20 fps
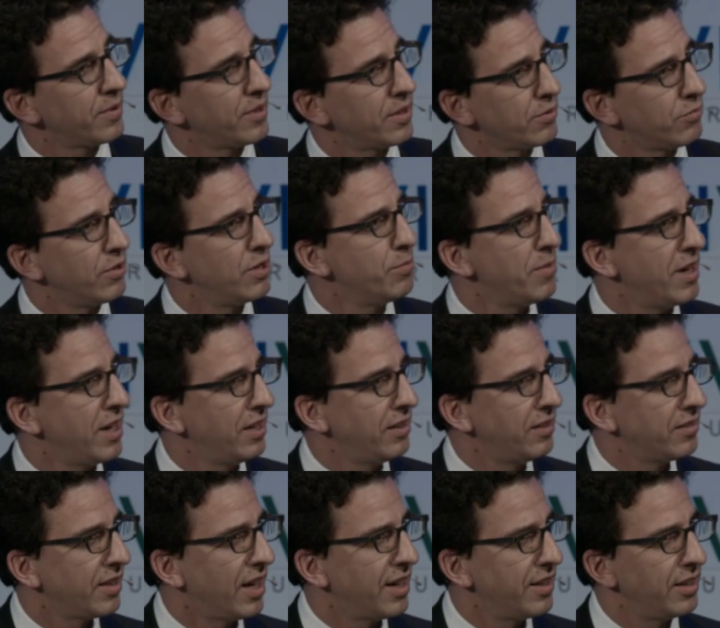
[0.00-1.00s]

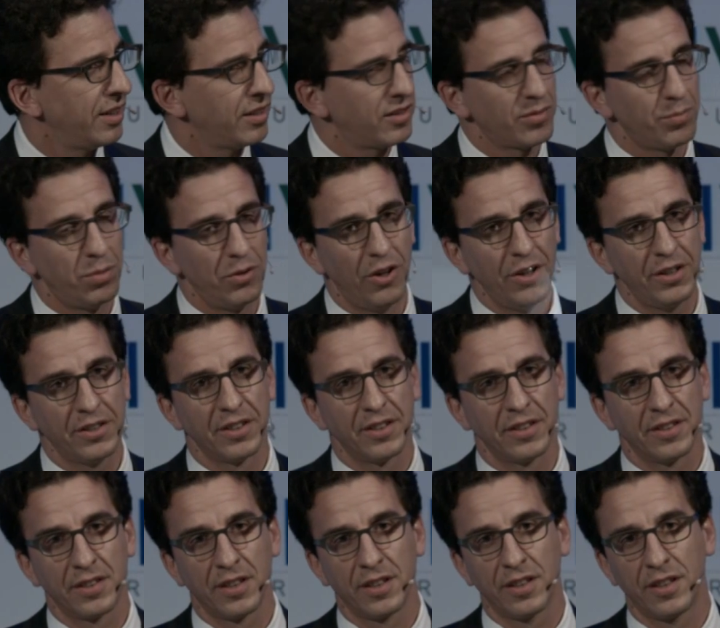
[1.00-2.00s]
remains unexploited